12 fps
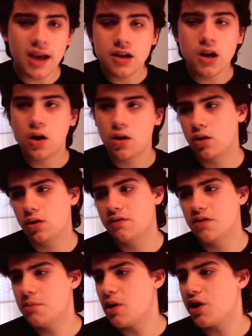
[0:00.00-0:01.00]
not all of
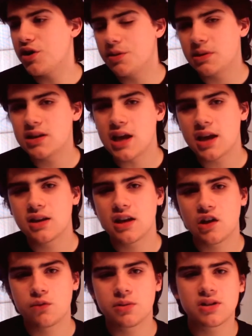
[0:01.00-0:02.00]
them are going to be taken
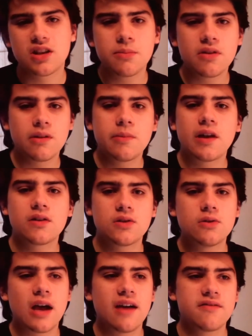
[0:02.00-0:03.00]
down, but some of them that do
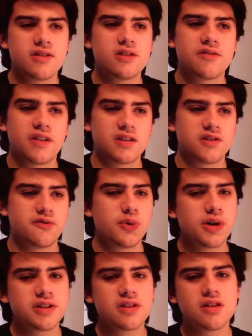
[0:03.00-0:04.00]
have these offensive
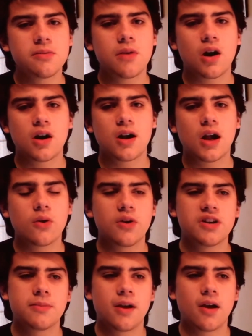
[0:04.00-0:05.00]
words in them are not going
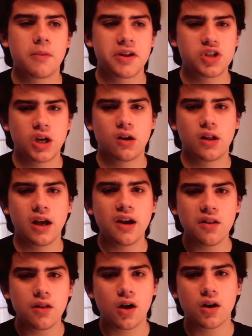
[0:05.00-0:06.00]
to be on my channel any
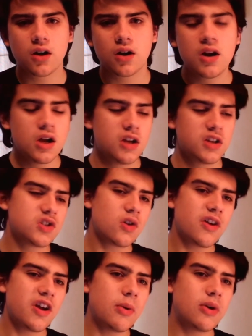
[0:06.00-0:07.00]
longer.
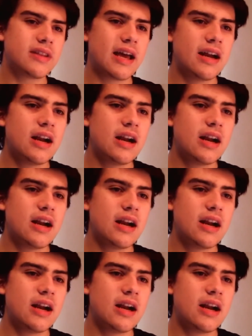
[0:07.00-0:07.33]
Sorry about that,